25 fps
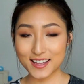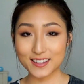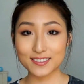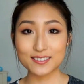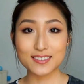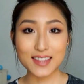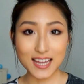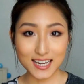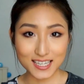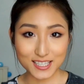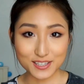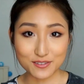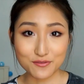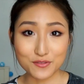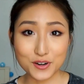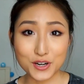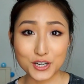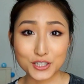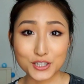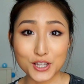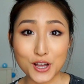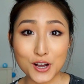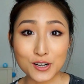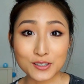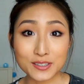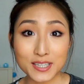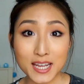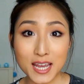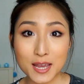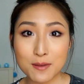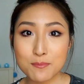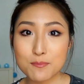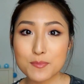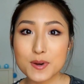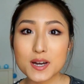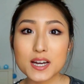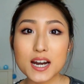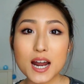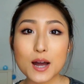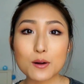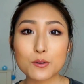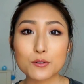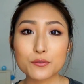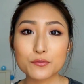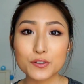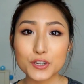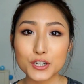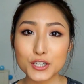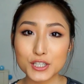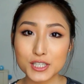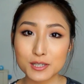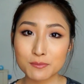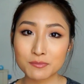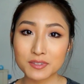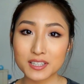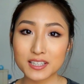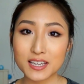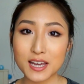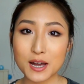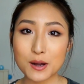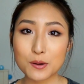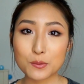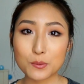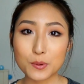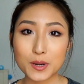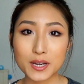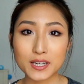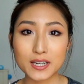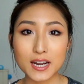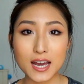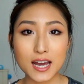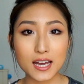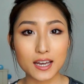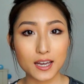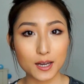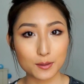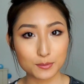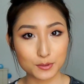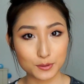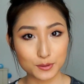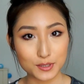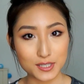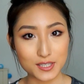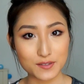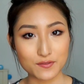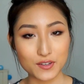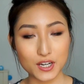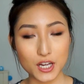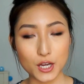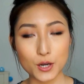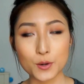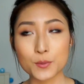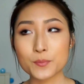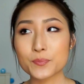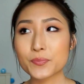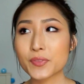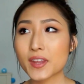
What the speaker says: That is a very long name, but I will figure something out when I upload this video.